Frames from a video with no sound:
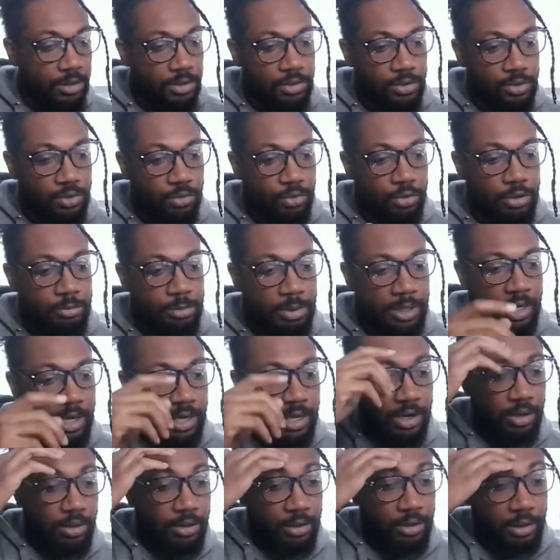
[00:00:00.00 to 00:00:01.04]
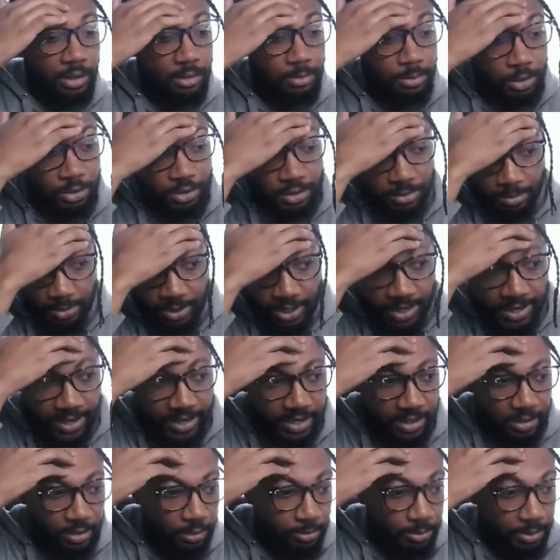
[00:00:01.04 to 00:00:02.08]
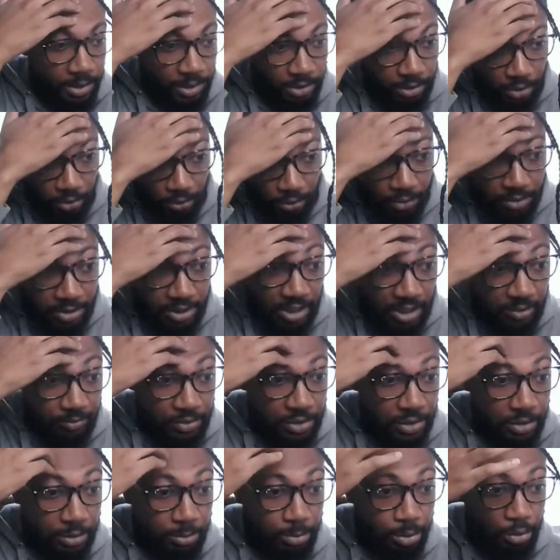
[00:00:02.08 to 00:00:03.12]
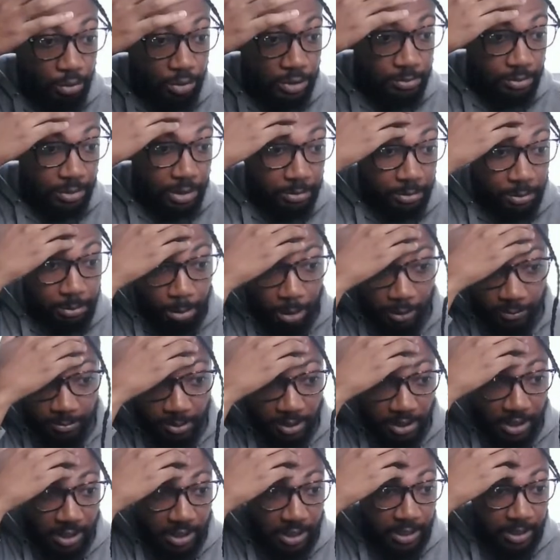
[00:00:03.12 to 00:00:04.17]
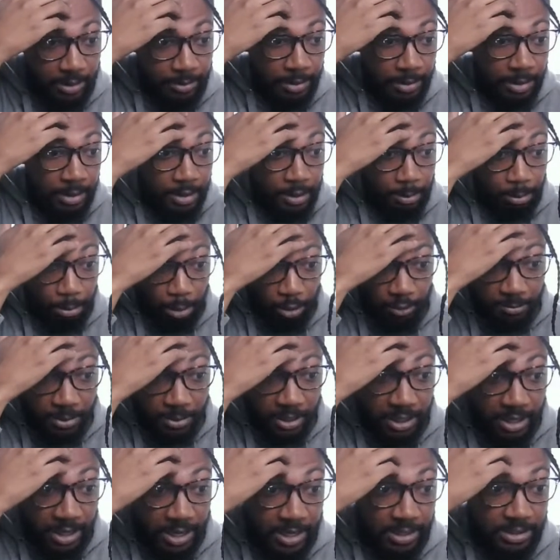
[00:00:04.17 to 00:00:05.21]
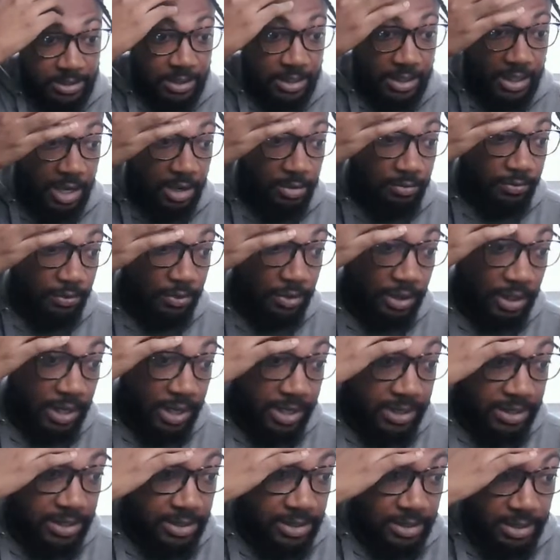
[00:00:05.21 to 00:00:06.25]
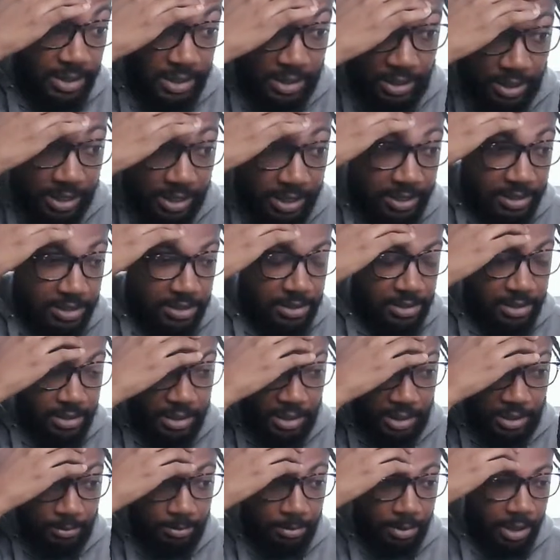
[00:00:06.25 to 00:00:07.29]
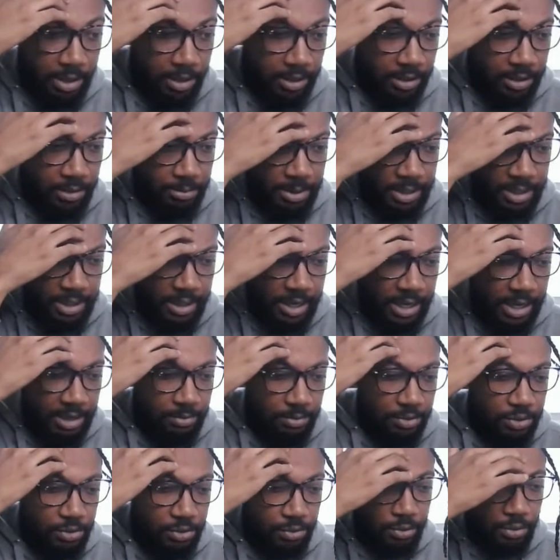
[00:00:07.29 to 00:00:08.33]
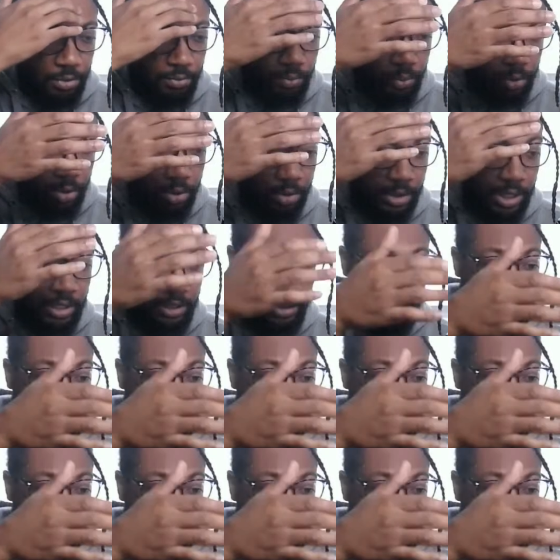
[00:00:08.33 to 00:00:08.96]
schools began early to multiply and open their doors even to the poorest people. Birth began to count for less and less, and America became to the world a